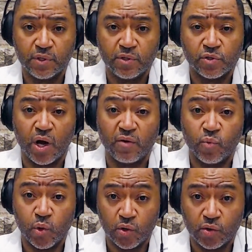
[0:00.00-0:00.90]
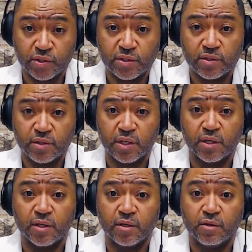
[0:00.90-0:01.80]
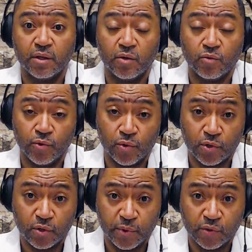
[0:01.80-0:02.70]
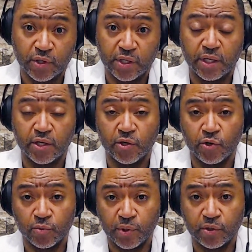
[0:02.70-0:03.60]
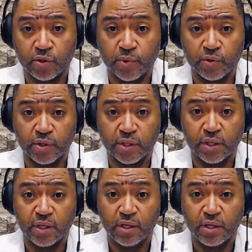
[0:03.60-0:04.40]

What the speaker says: So I've worked in a rural community and urban community.